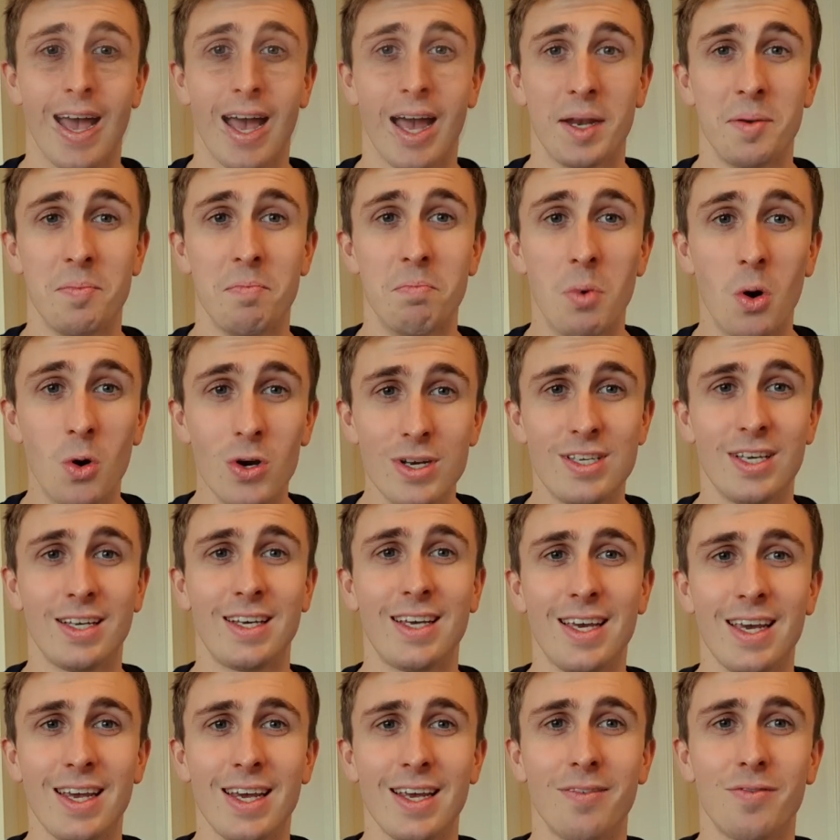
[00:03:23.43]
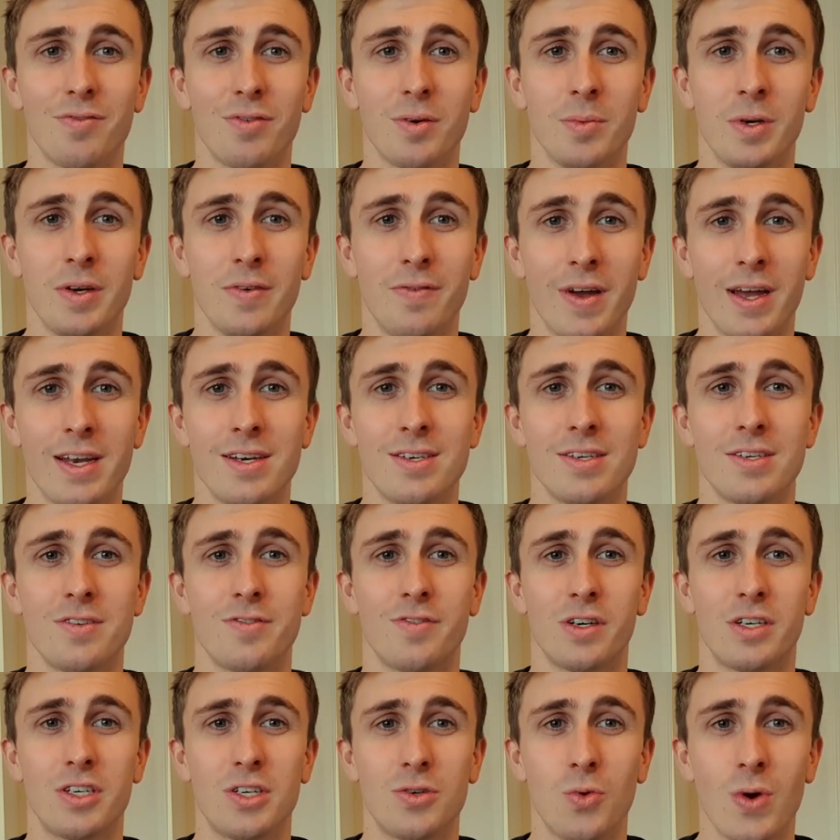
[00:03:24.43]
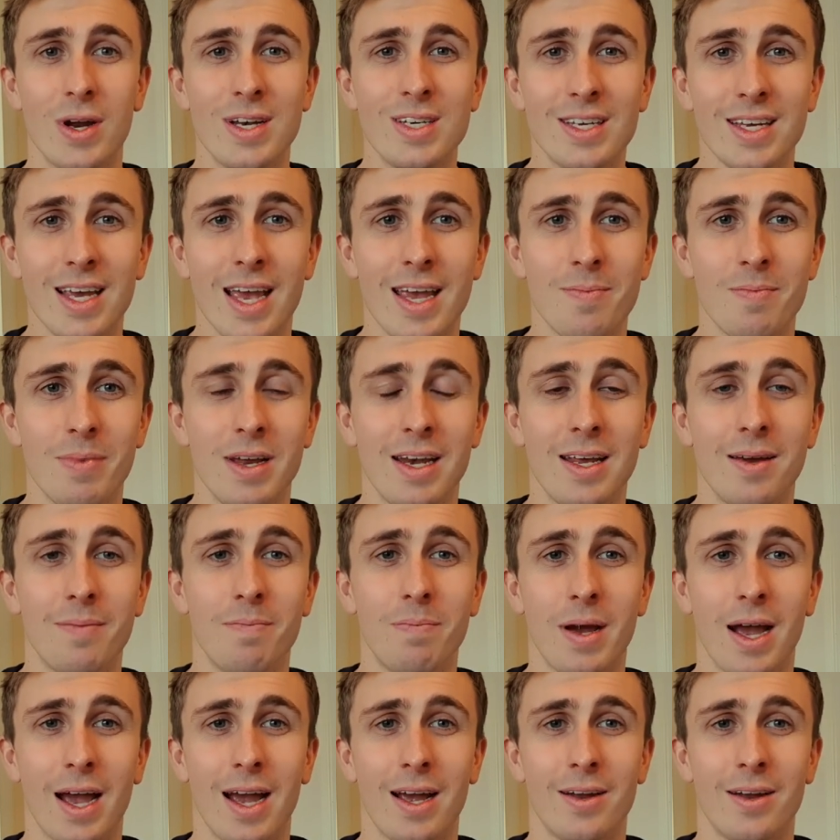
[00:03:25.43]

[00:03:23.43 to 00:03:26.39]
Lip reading: And Moise Kean from Juventus for £28 million,